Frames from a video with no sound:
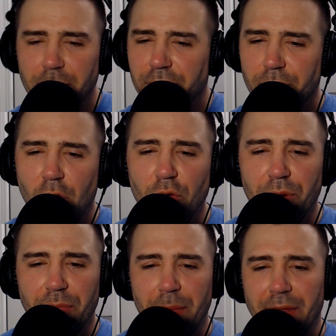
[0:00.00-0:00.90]
People from
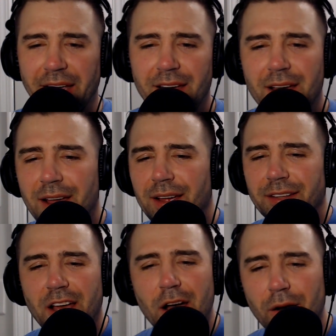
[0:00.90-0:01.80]
Holman might be like,
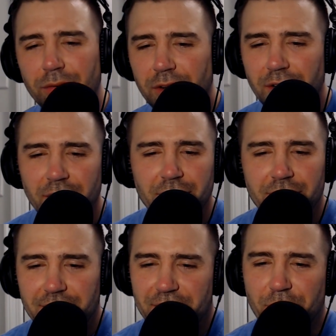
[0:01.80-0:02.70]
yo,
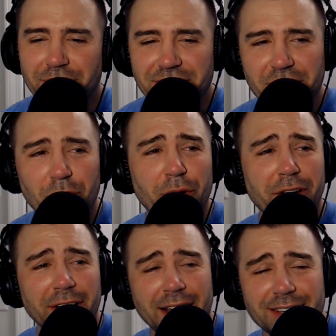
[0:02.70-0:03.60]
you want to see a
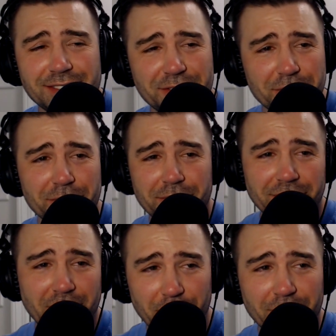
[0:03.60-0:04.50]
weird-ass
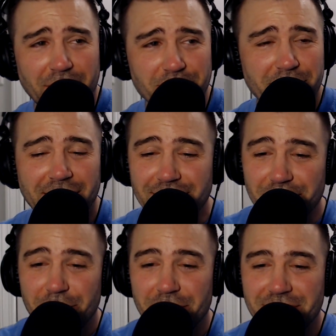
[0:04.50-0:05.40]
dude that we graduated
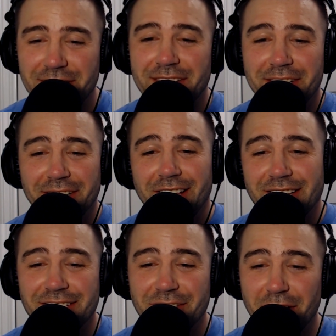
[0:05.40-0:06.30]
high school with sitting in a
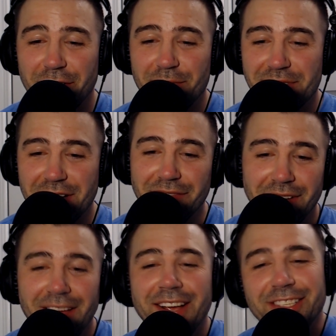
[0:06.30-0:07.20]
closet talking to
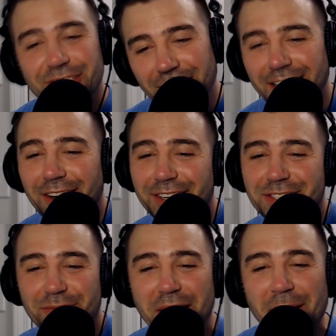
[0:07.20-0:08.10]
himself? Check
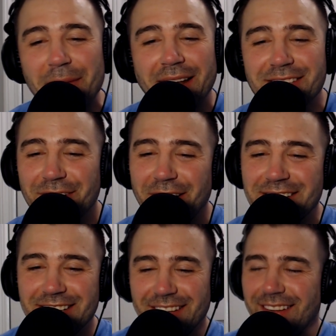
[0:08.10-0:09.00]
out It's a Wrap, man. It's
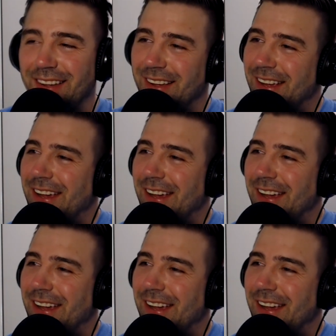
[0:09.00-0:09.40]
crazy.